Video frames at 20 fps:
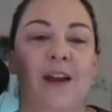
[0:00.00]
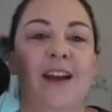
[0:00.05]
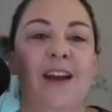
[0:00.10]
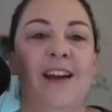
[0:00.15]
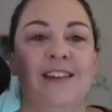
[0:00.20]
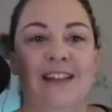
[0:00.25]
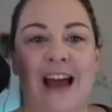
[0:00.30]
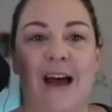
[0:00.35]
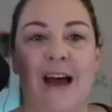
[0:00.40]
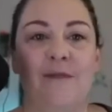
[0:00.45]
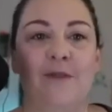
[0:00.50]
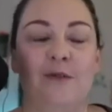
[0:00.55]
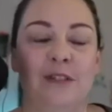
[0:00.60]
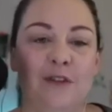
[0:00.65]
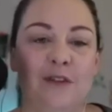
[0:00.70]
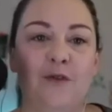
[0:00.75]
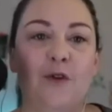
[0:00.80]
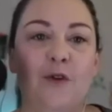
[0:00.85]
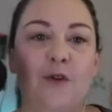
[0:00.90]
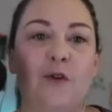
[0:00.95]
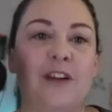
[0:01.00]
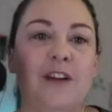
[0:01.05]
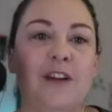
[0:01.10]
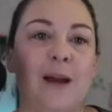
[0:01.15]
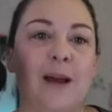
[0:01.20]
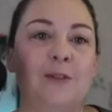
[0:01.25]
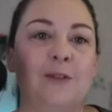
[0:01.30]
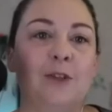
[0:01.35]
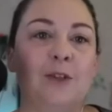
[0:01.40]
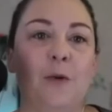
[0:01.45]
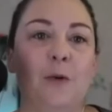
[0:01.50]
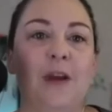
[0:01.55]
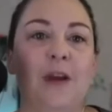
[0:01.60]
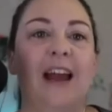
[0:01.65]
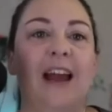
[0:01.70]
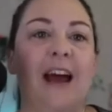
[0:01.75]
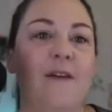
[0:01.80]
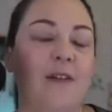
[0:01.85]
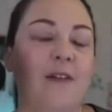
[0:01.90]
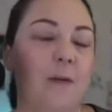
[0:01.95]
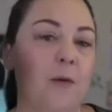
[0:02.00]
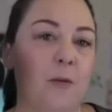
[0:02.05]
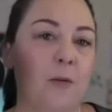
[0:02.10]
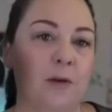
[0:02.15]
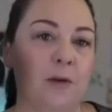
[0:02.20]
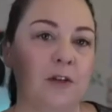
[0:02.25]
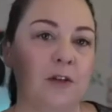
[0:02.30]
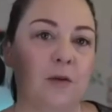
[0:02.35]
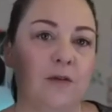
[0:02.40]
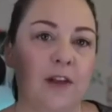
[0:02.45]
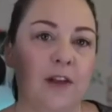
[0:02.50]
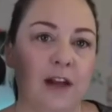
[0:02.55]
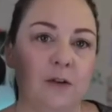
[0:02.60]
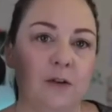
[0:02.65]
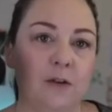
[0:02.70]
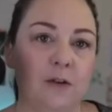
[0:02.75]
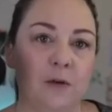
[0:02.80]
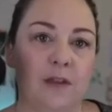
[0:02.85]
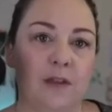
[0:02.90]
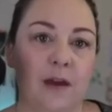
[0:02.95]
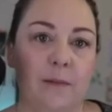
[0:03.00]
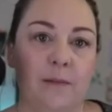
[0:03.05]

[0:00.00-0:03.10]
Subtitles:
to have those difficult times so we can have that moment to reflect with them.